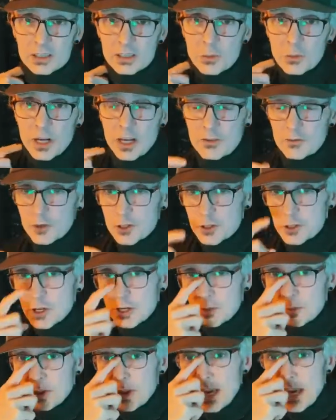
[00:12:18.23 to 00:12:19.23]
When I first
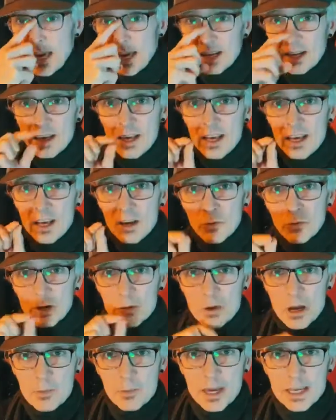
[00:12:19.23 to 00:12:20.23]
started playing, one of
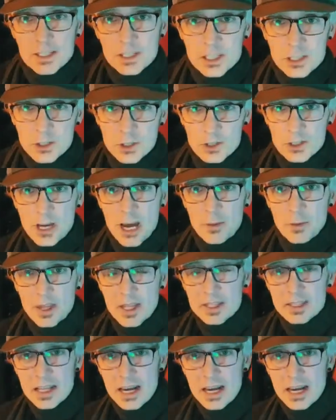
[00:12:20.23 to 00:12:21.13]
my bass teachers taught me this,